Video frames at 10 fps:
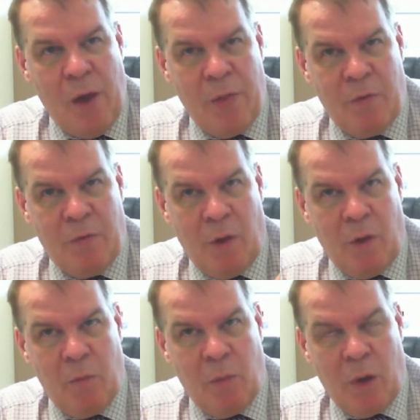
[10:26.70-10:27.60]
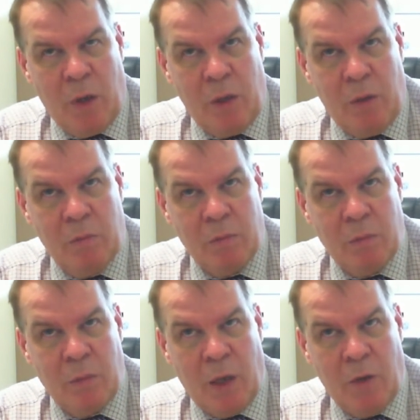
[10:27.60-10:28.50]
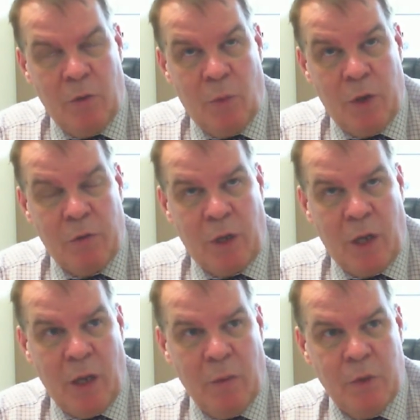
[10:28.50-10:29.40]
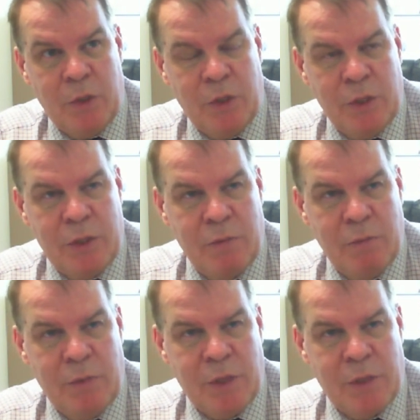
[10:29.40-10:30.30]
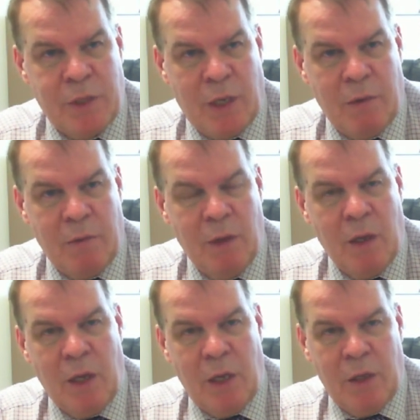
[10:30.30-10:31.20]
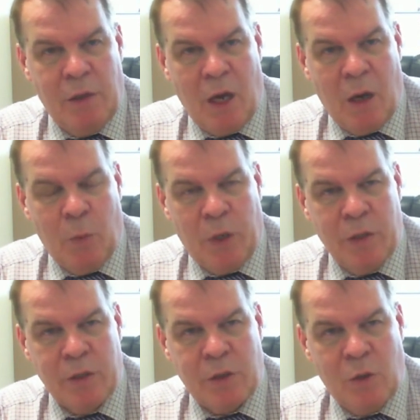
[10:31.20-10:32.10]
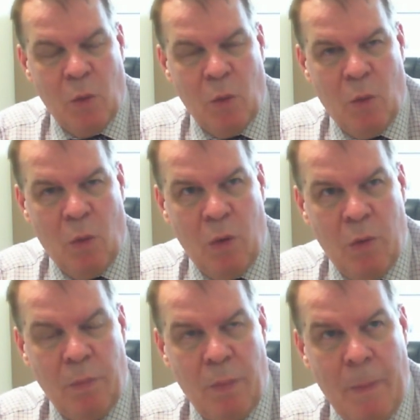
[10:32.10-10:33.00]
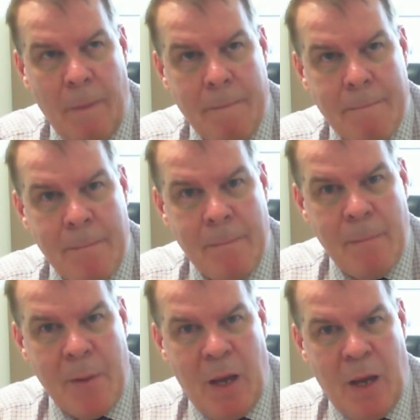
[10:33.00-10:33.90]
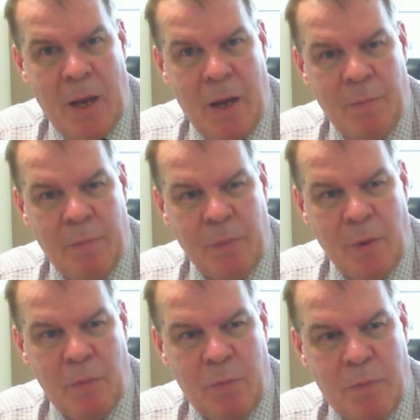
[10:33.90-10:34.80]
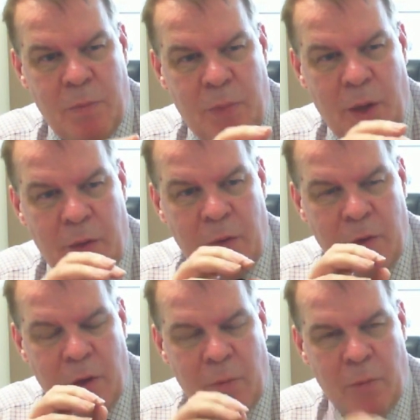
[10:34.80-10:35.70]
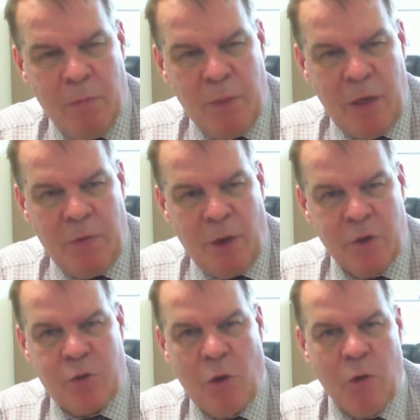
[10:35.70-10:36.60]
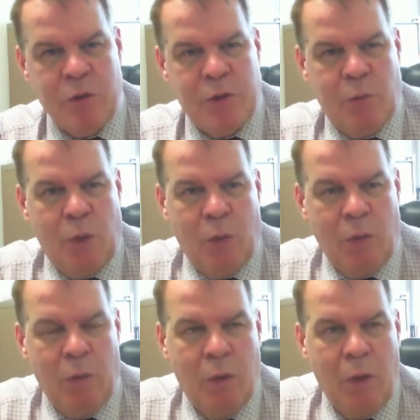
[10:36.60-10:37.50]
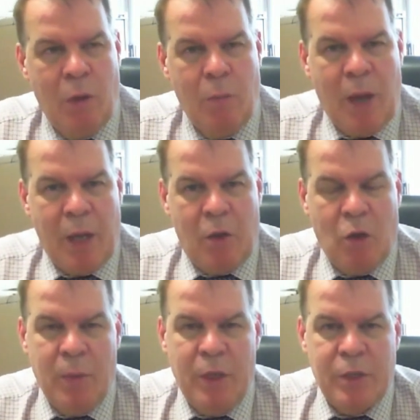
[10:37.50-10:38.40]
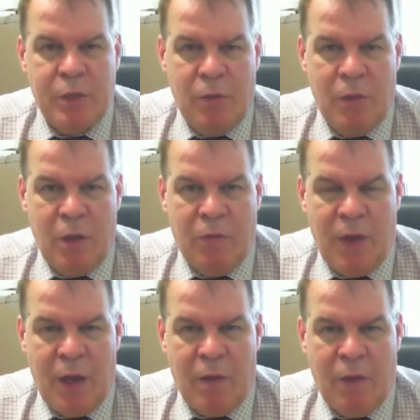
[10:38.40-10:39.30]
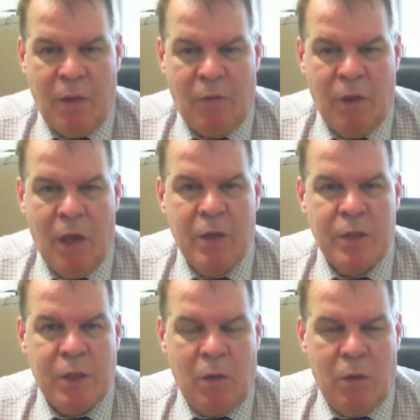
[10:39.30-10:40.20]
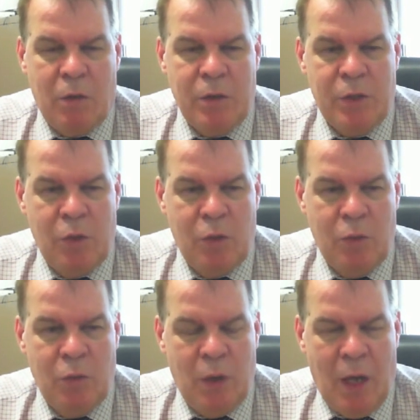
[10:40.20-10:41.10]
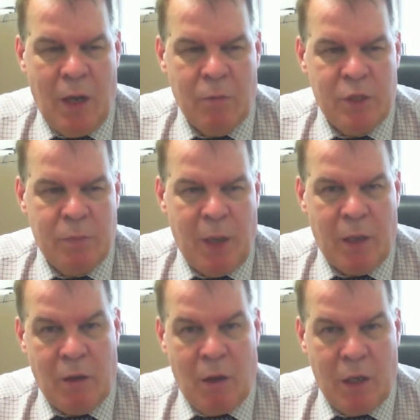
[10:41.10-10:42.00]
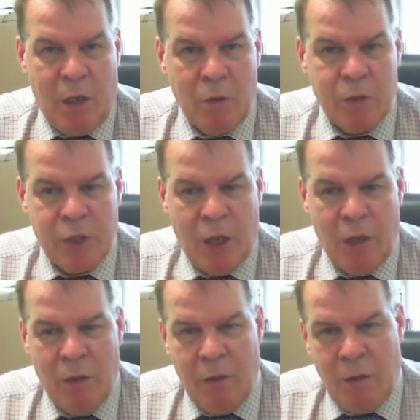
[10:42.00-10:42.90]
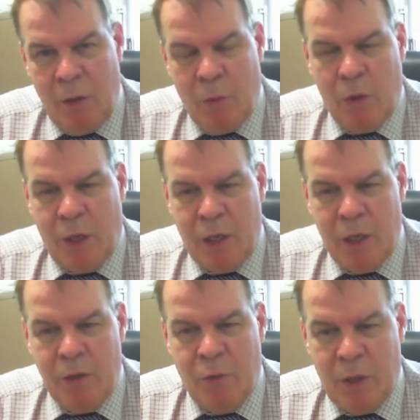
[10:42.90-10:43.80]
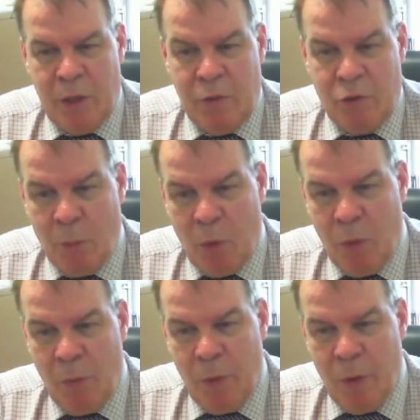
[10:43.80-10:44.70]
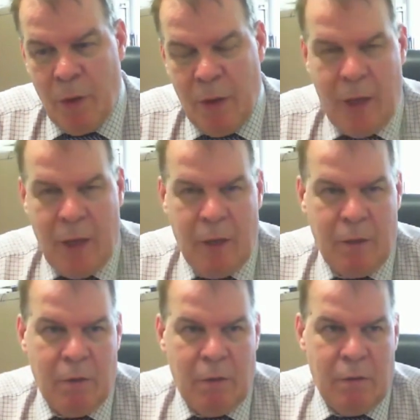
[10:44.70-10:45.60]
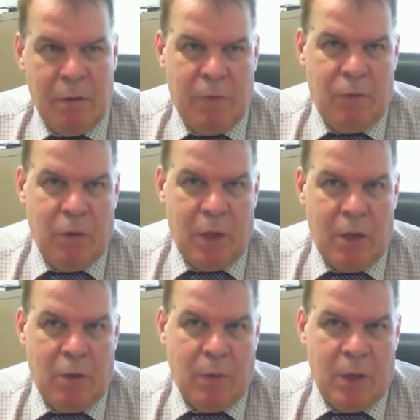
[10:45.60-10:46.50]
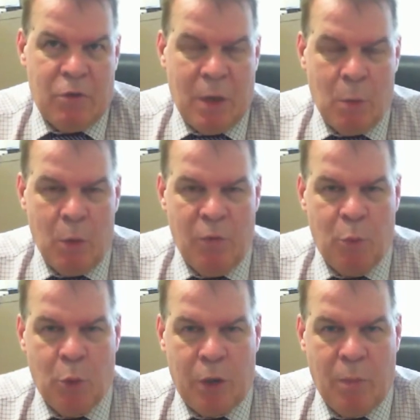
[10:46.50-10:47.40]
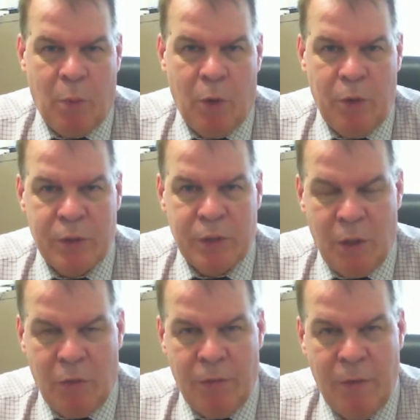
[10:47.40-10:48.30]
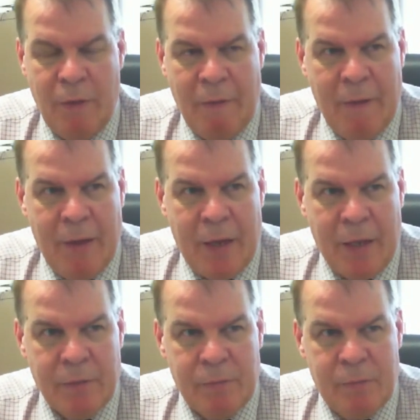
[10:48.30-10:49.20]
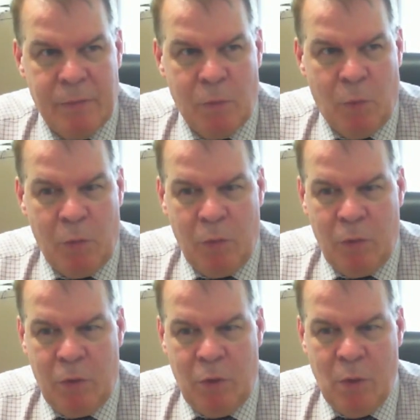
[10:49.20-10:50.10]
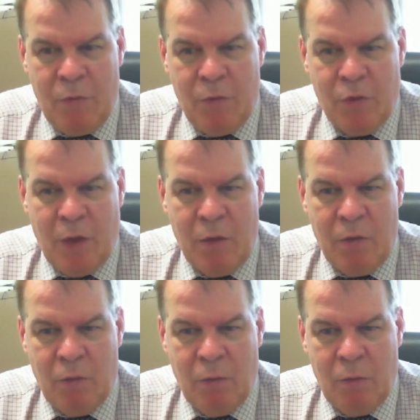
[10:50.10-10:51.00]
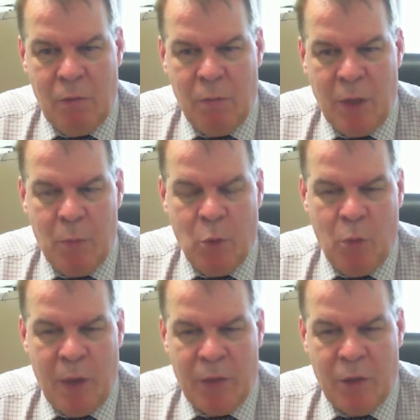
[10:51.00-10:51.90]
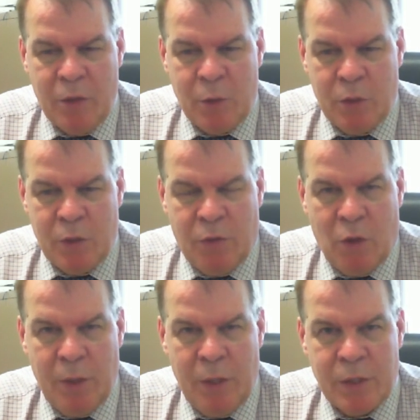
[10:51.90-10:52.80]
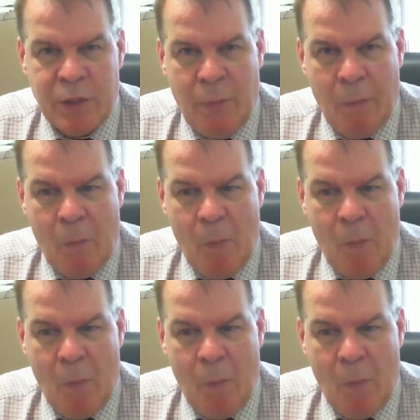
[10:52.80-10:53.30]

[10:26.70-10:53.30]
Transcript: and they follow my uh, Twitter account, which is just uh, Ian Yarwood underscore law. Um, but um, many of those trolls will make comments to the effect that so long as you uh, respect Thai culture, you won't get into any trouble. And if you get into any trouble, you've brought it upon yourself. Uh, what do you have to say to people who make those sorts of comments?